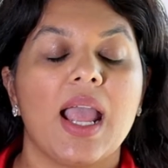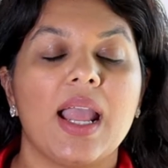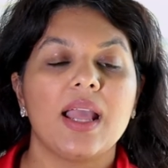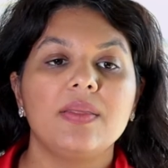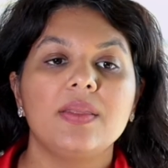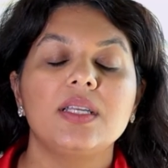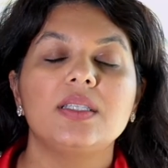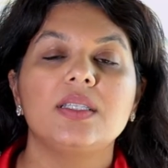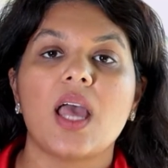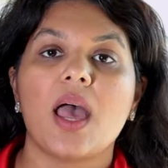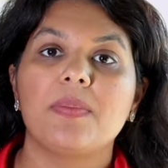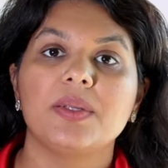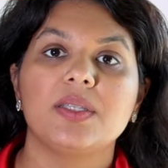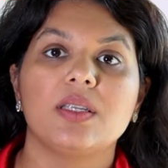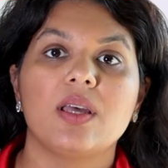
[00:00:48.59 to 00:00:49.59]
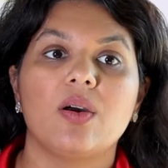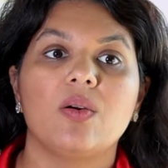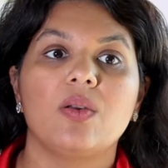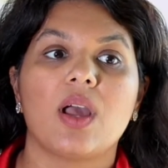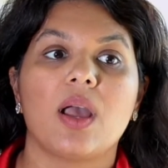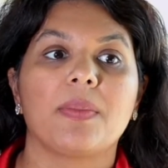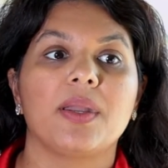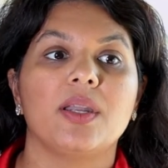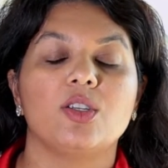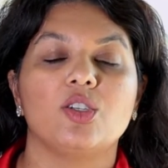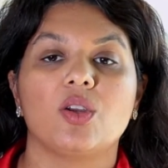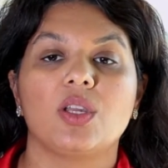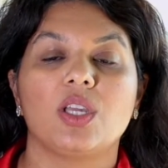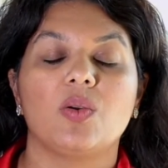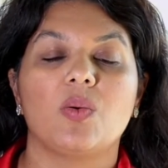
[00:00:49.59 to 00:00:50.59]
In this episode, I'm gonna
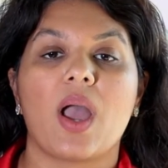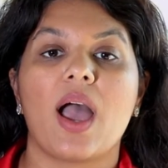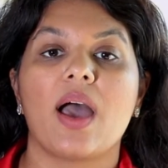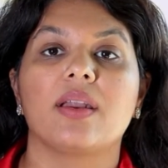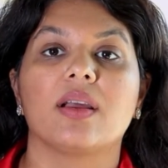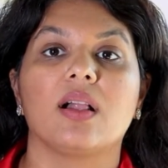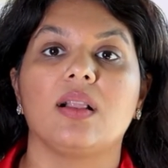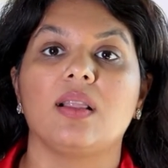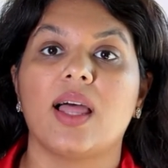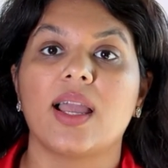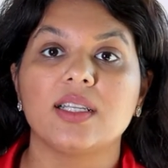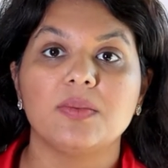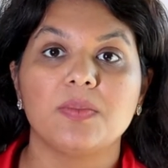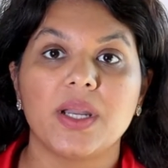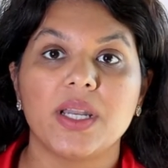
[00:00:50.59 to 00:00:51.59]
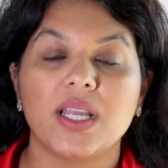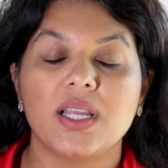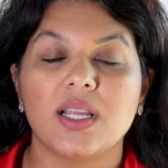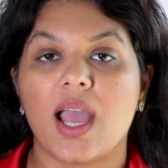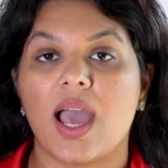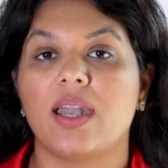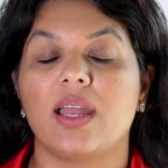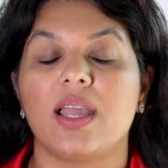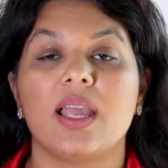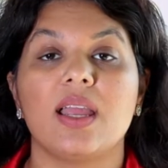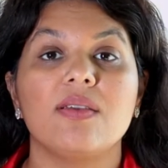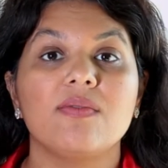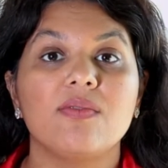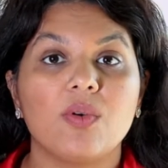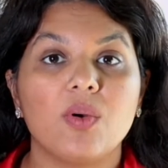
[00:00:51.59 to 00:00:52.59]
show you how to collect money, how to
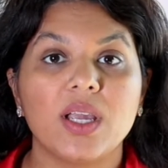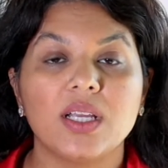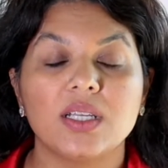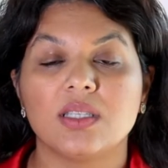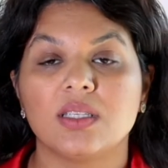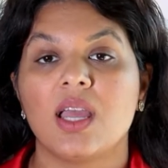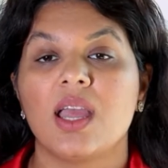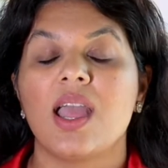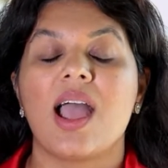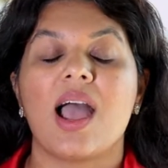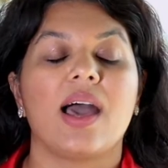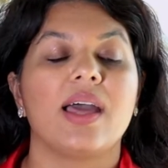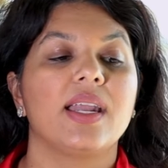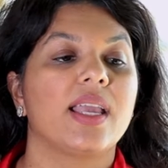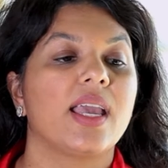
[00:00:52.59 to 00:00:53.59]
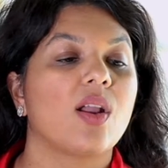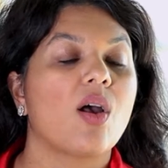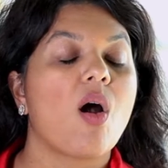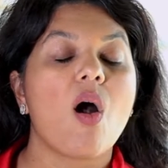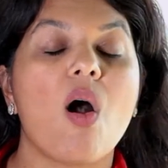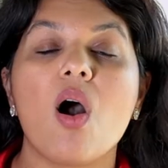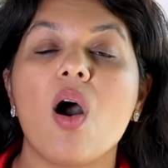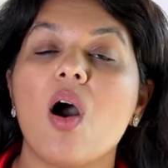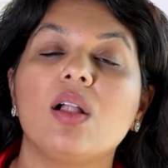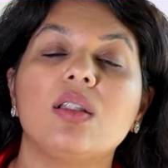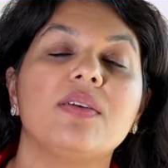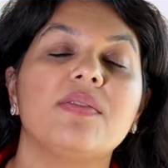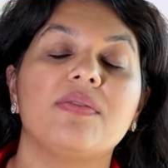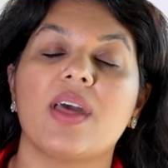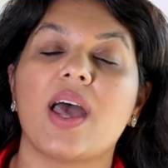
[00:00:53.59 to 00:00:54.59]
invoice, how to get all
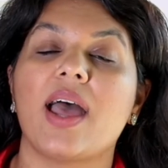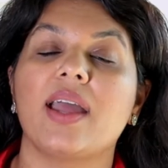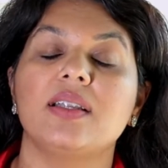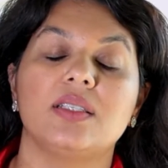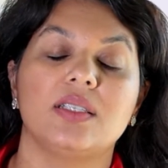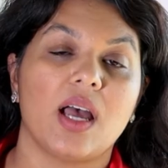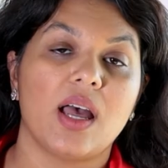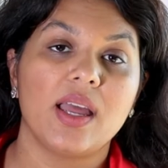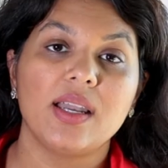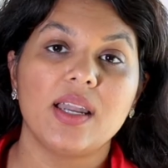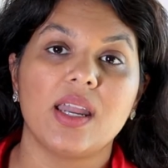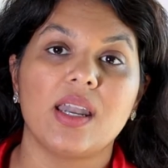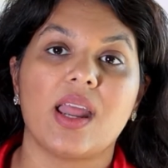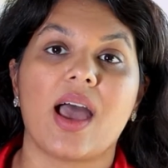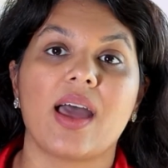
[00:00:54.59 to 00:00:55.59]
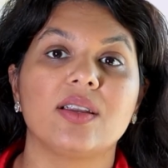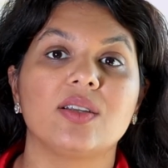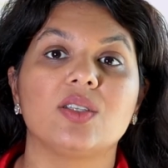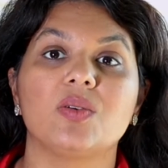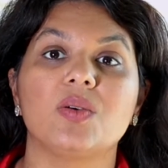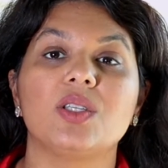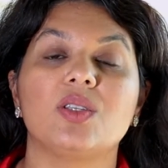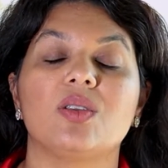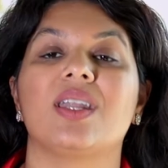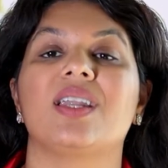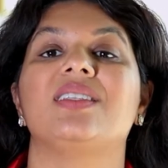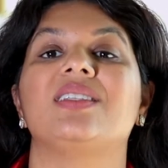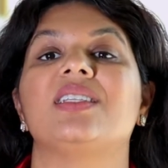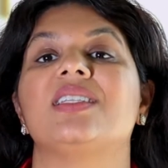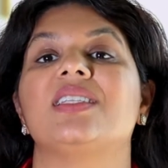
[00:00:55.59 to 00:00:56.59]
of that done, and how to do it so that
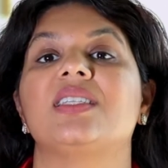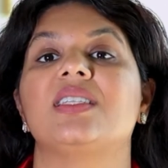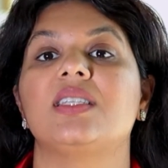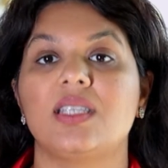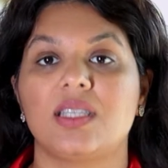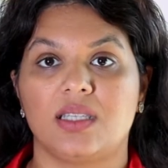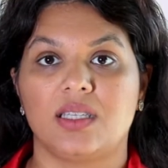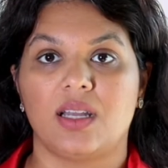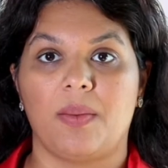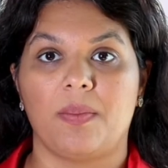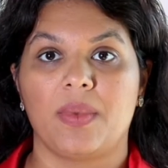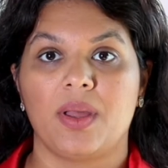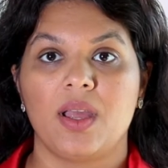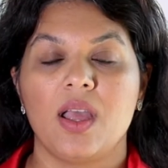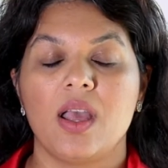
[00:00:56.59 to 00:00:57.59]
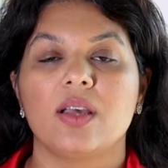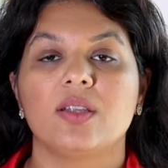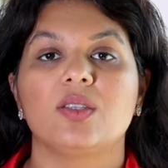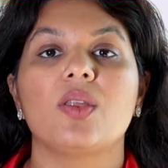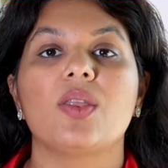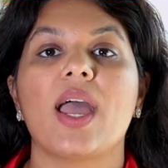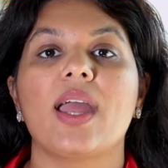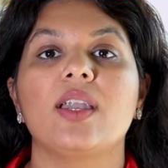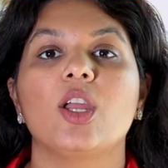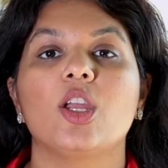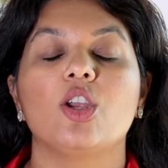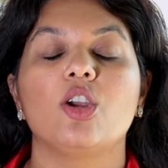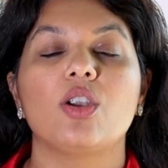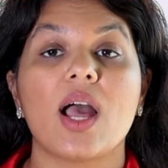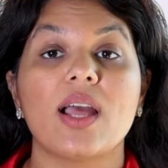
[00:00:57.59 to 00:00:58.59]
it's a system so that
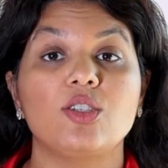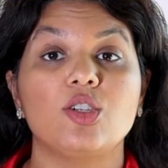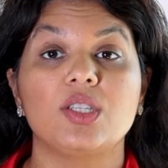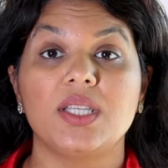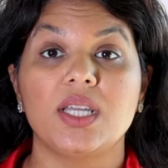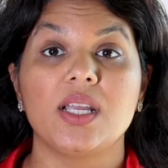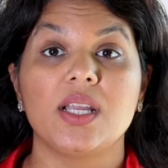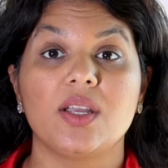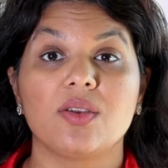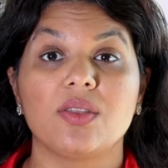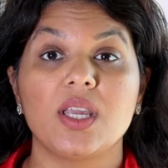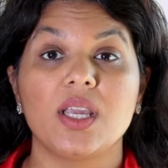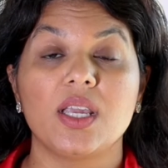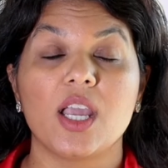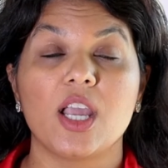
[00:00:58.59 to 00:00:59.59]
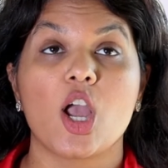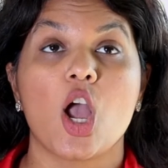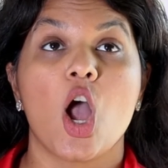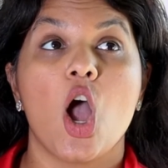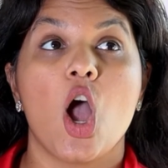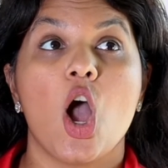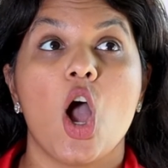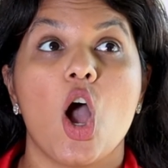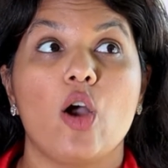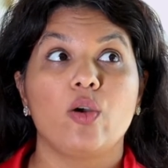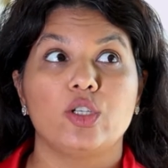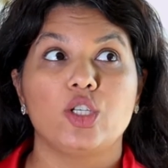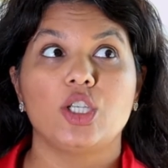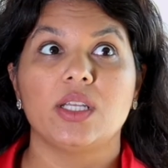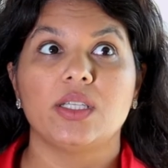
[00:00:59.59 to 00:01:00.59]
you're not just sitting here thinking, oh
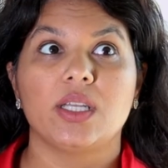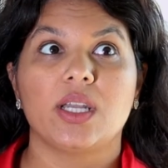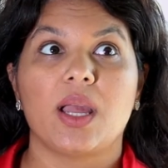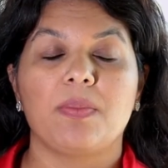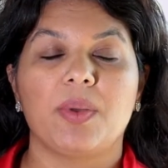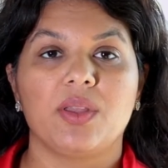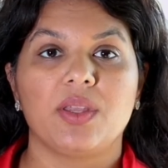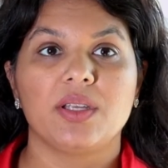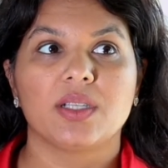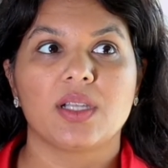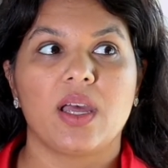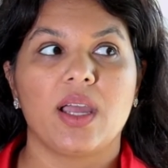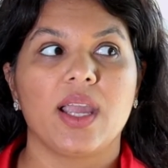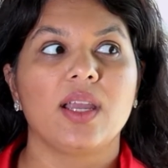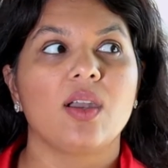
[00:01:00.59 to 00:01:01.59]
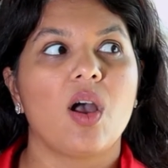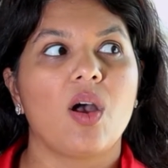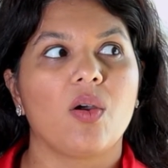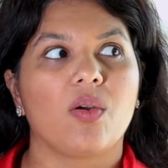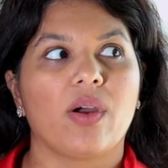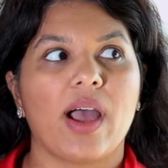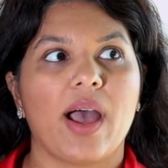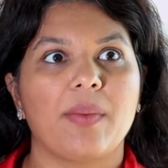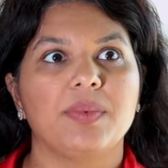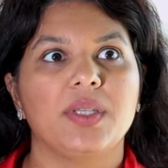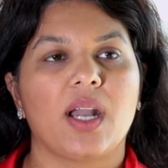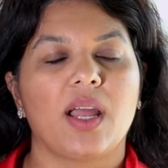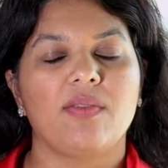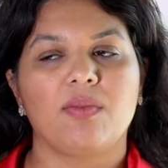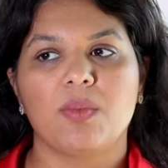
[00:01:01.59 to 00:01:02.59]
shit, did I bill this client? Oh crap,
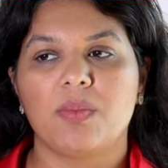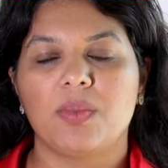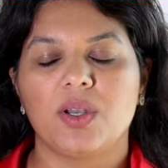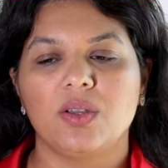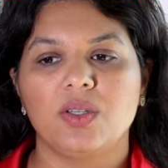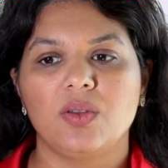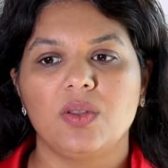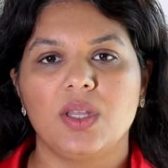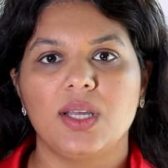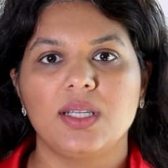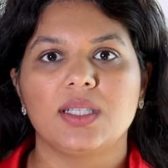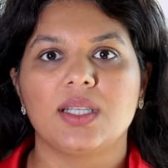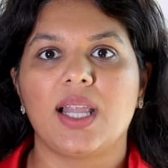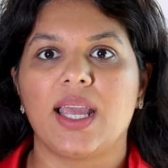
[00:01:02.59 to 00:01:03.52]
did I remember to do this?